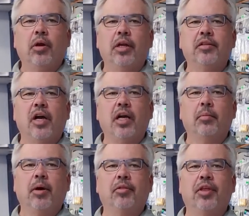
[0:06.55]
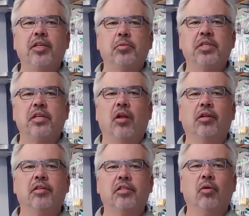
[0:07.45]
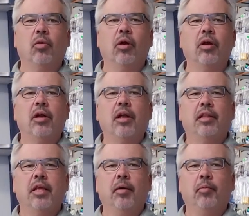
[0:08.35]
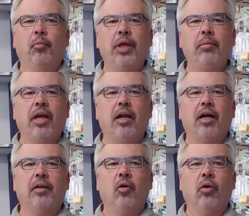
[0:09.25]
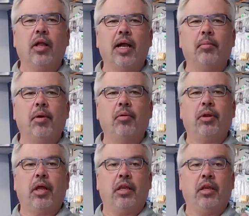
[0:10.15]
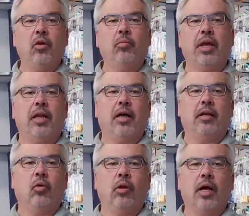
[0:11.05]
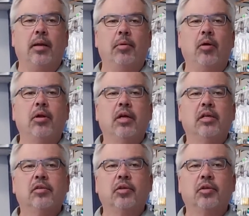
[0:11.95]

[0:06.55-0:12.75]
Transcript: we're going to talk about things we sell in a store that we may not know a lot about and you may not know a lot about.